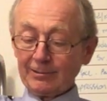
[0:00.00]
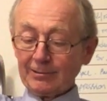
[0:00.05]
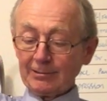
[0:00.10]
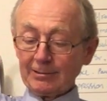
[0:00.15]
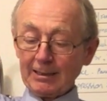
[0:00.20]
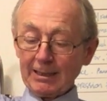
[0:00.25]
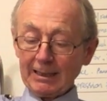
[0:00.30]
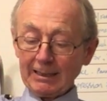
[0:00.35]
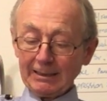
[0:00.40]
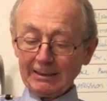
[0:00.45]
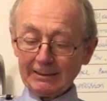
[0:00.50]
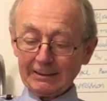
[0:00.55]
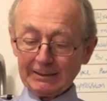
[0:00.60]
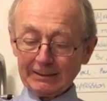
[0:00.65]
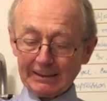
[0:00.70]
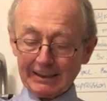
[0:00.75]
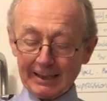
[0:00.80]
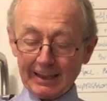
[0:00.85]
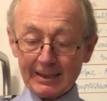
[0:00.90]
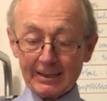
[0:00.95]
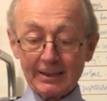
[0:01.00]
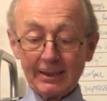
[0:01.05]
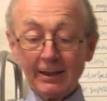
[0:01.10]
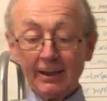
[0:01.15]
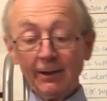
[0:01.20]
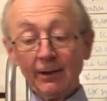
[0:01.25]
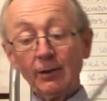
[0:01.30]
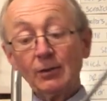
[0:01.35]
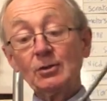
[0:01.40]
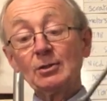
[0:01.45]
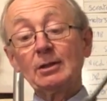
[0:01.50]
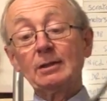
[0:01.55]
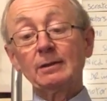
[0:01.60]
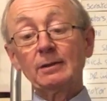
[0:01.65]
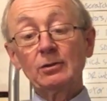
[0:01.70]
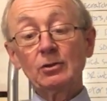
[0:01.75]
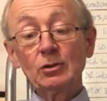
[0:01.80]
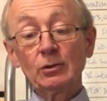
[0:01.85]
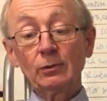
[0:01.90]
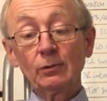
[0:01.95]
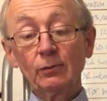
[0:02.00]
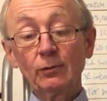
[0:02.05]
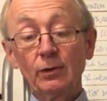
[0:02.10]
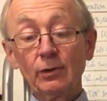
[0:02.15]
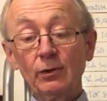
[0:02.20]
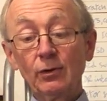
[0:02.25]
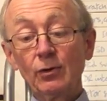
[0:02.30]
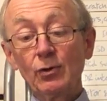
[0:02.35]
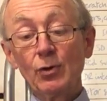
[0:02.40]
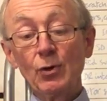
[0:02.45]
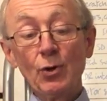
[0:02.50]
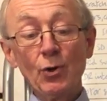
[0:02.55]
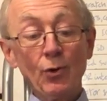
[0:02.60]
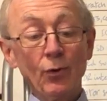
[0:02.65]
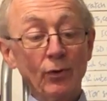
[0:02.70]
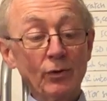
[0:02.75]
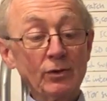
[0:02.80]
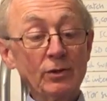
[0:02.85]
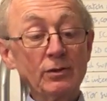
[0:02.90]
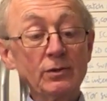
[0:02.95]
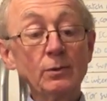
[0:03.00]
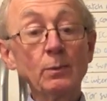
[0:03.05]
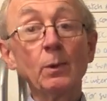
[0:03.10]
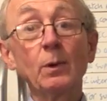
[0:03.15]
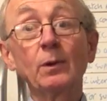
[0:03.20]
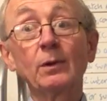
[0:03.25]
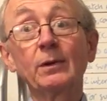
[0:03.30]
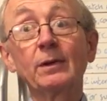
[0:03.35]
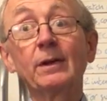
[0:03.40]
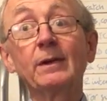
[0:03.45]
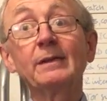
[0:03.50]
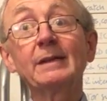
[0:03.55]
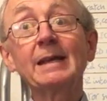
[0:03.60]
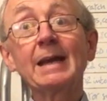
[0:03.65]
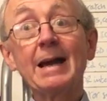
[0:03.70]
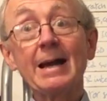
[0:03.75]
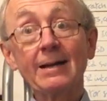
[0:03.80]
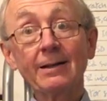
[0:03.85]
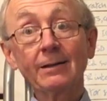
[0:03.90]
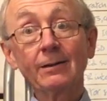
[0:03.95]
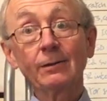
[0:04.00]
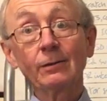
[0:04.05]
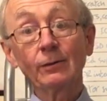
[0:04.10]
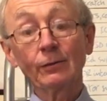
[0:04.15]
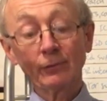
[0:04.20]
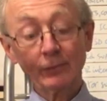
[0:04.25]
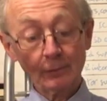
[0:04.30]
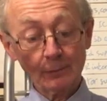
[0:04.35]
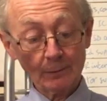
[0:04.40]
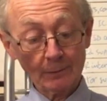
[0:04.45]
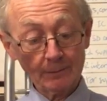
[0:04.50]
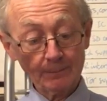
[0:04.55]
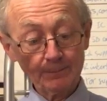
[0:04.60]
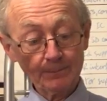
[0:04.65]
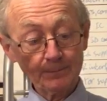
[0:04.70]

Tighten that and tell the children not to alter the angle at all.